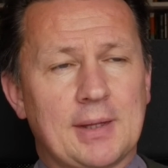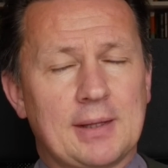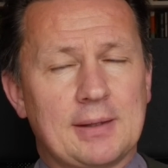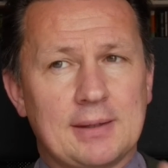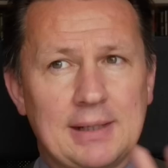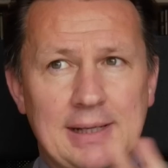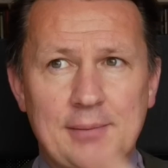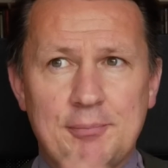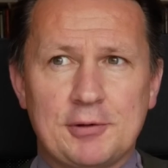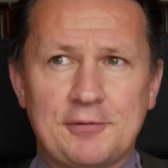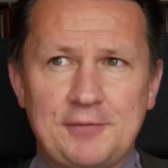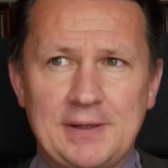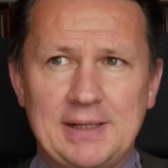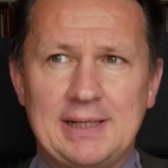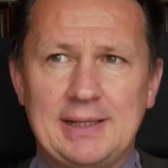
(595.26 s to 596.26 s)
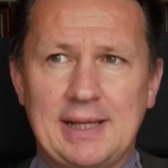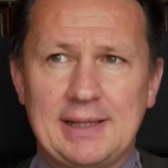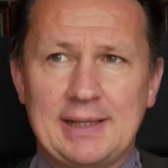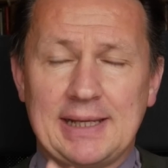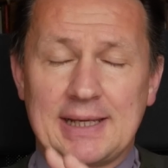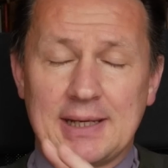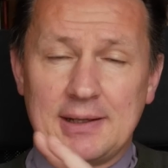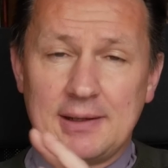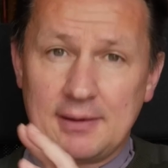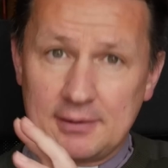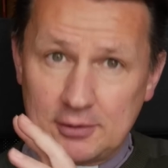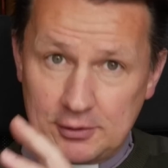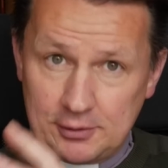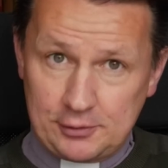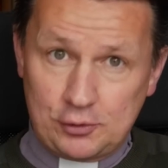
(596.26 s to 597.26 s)
liberals feeling that they can
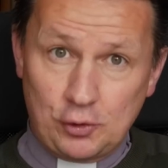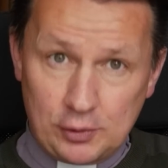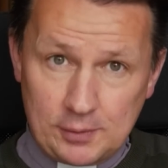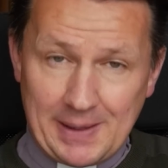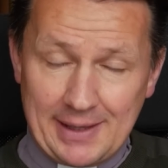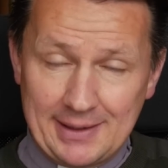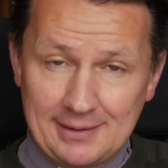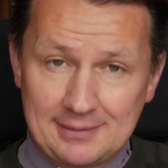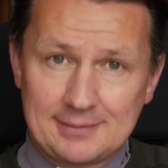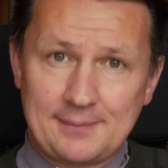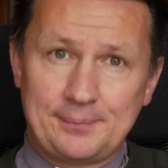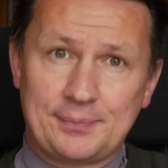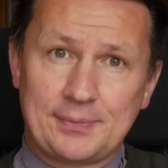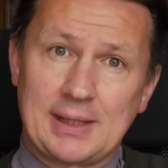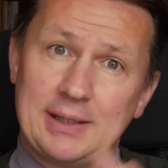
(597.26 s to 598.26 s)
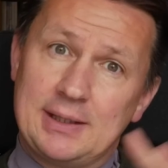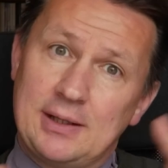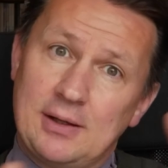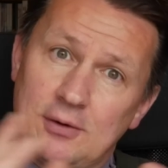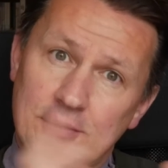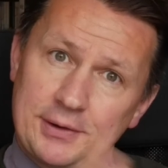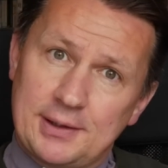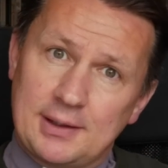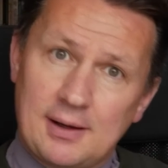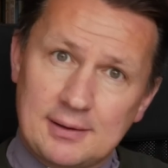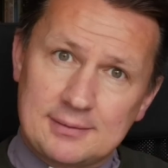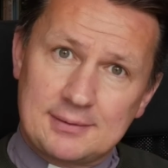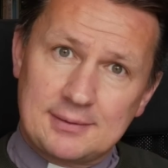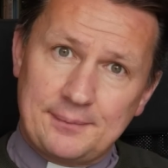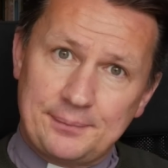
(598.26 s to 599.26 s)
talk about this, and the
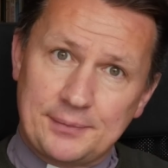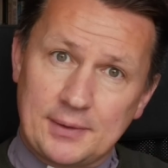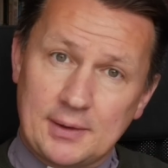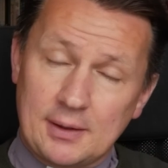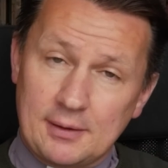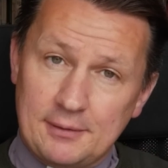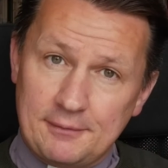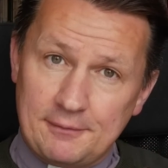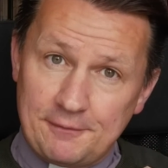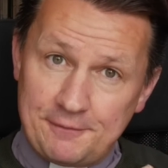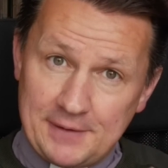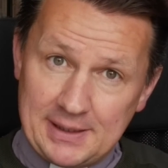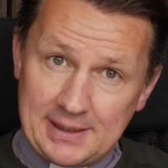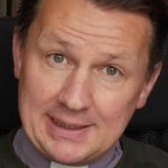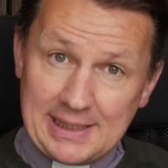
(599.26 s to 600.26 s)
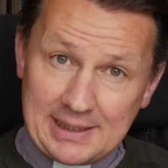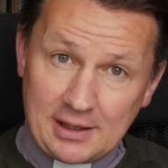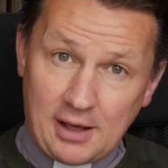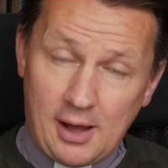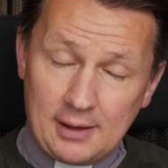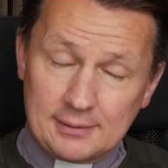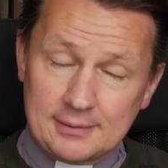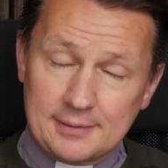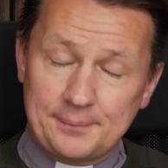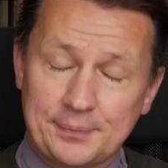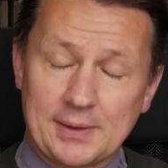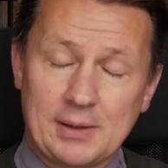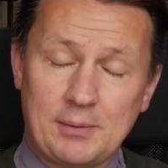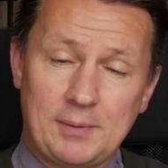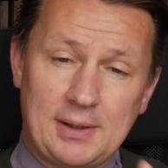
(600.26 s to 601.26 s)
orthodox feeling that they can't.
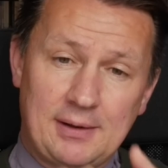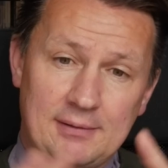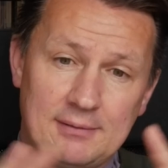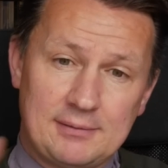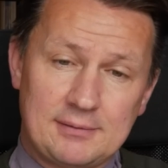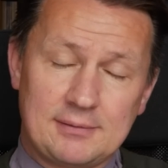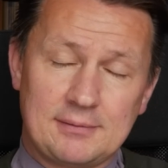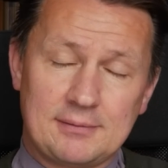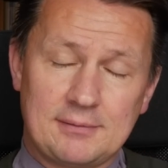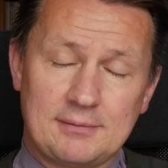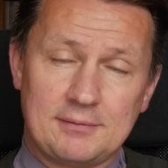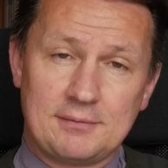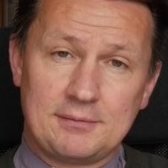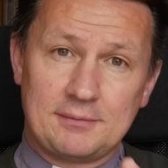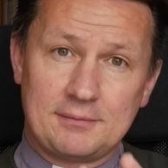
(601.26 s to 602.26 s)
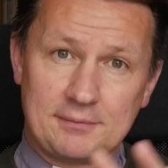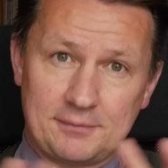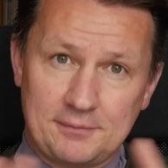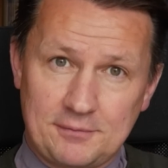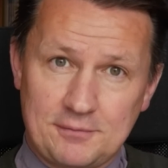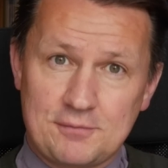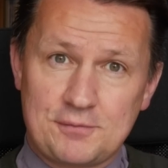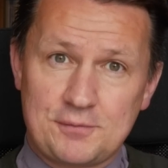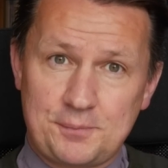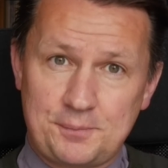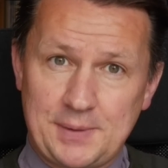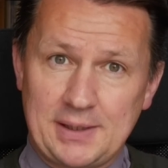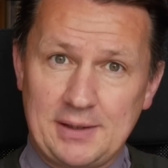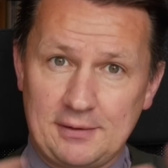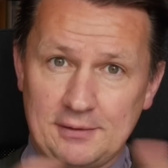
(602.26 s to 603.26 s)
And when I've
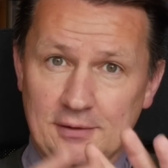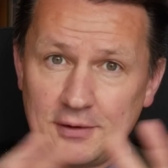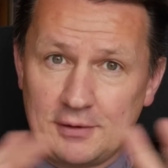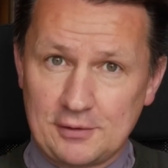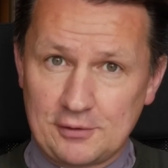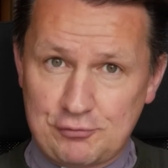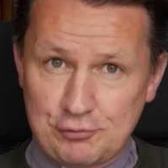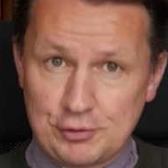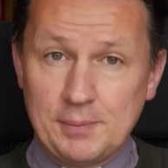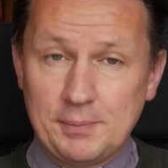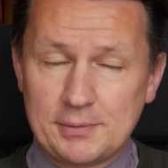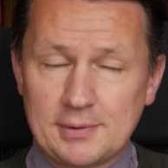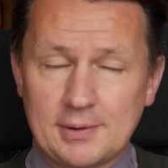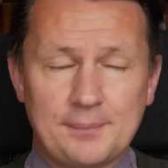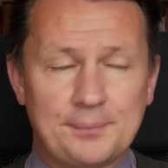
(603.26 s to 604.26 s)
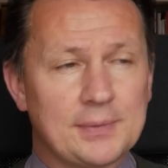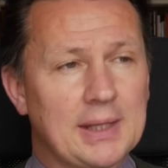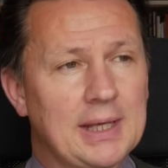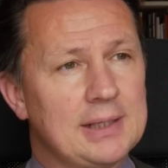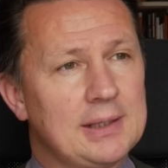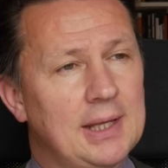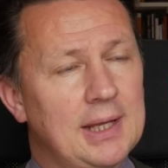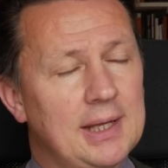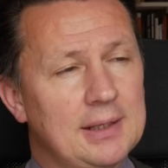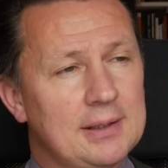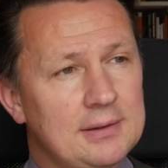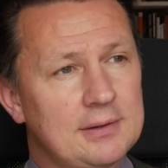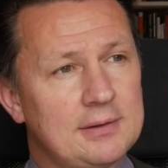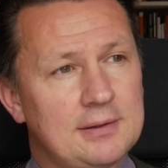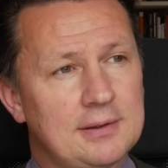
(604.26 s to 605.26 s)
been on groups and
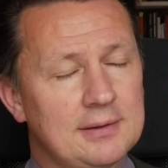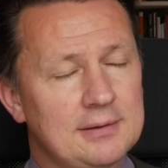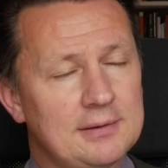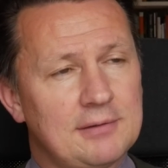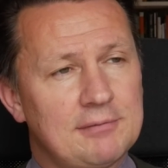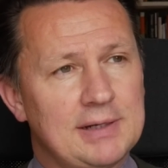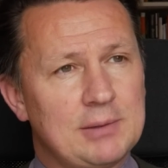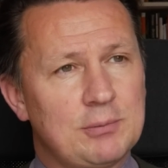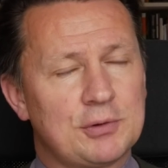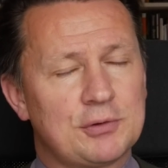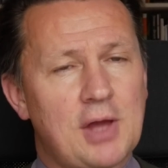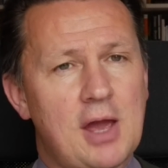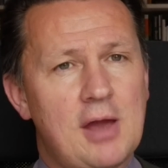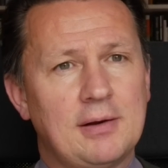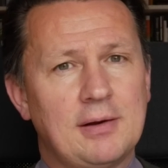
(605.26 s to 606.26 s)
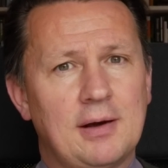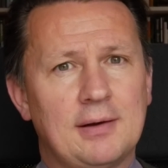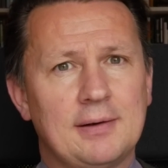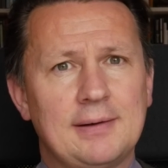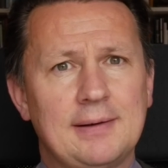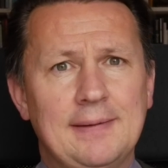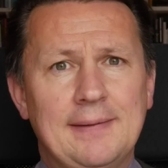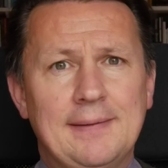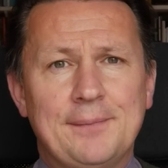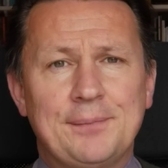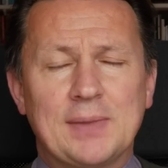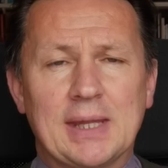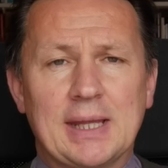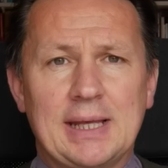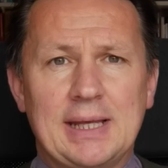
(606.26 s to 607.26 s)
to read what's going on,
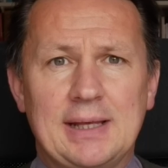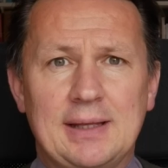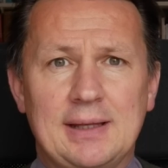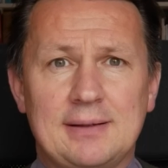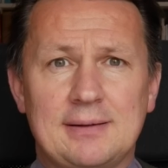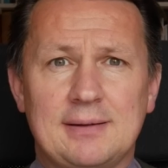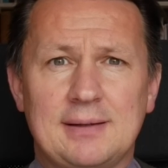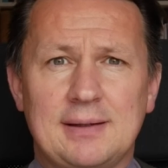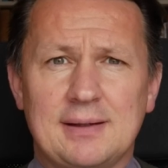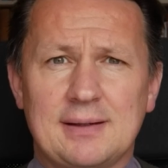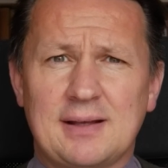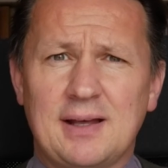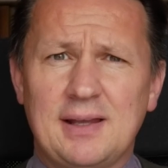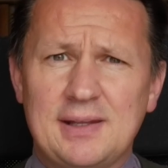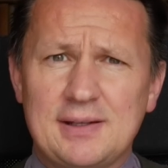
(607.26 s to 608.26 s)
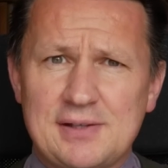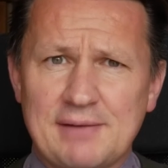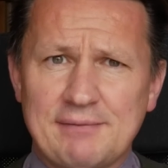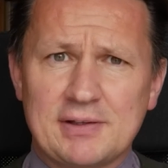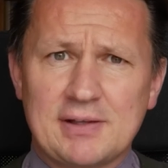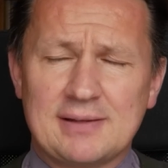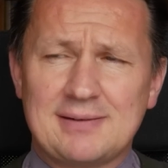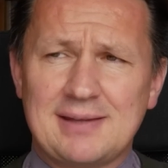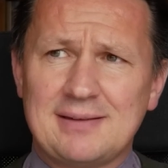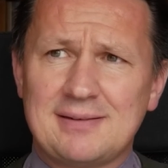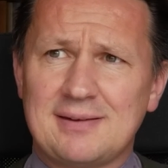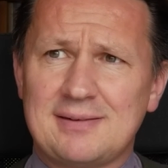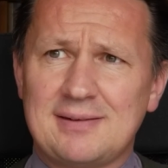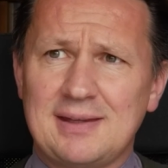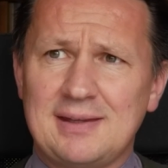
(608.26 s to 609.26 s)
the general
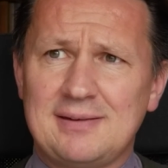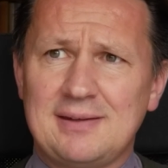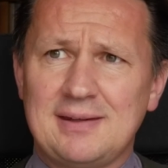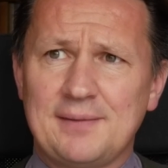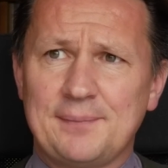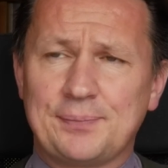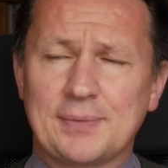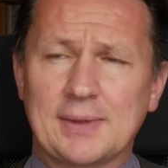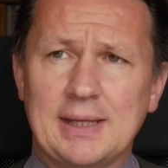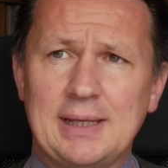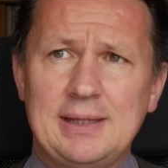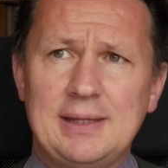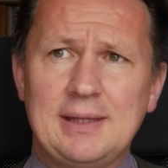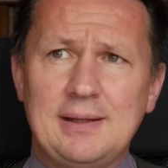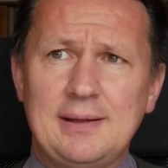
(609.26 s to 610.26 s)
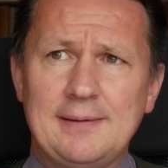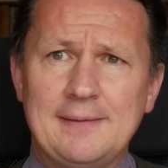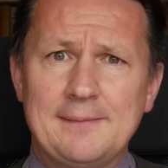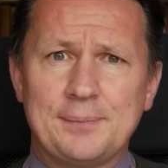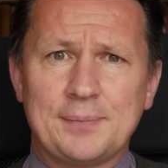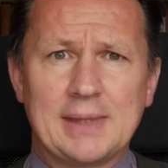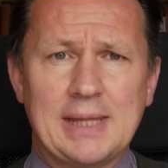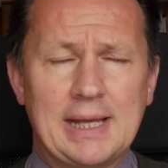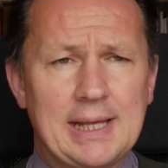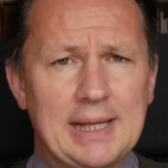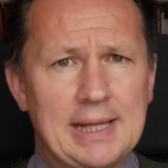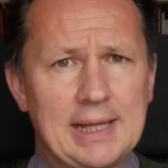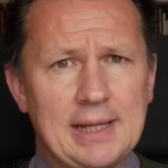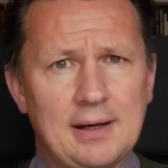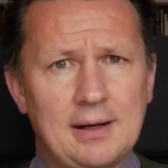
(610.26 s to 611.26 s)
consensus is either
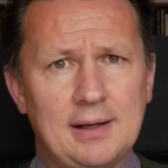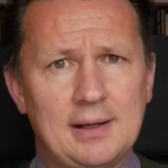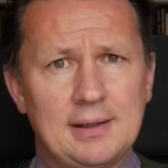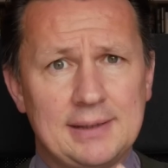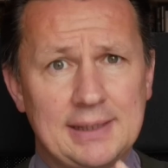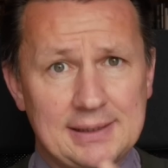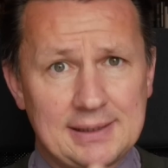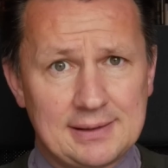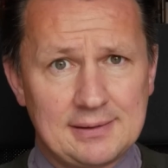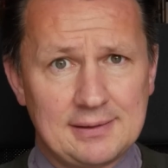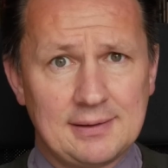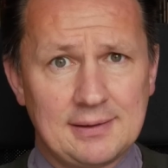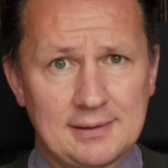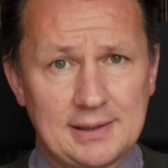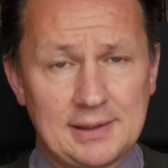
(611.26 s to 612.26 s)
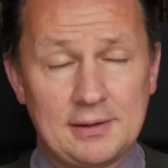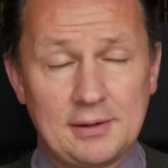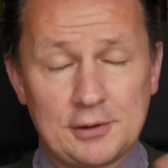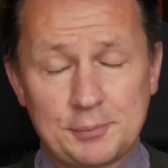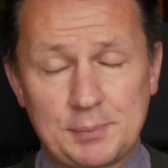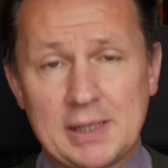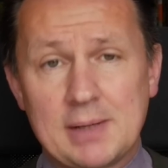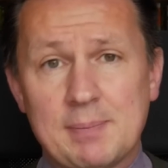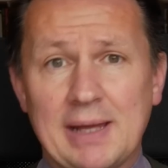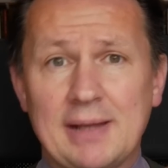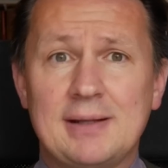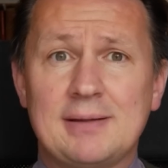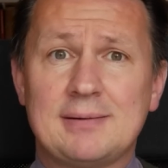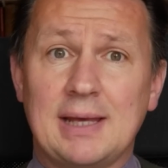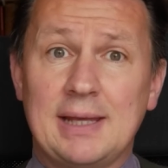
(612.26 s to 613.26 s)
they're not speak about
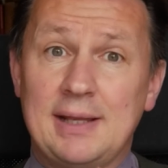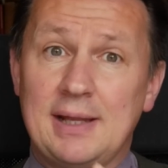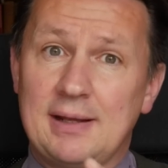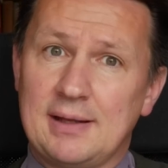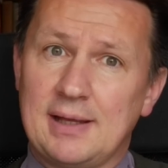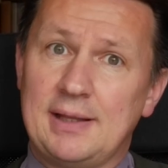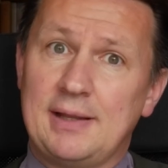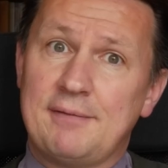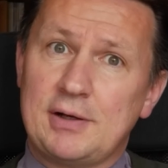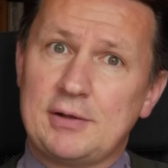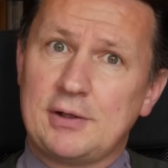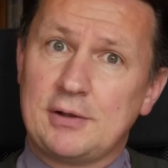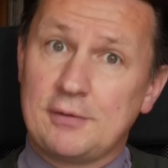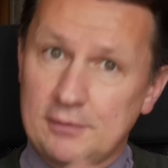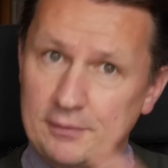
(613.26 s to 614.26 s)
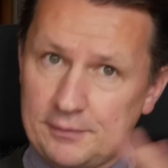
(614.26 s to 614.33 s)
this and they voted.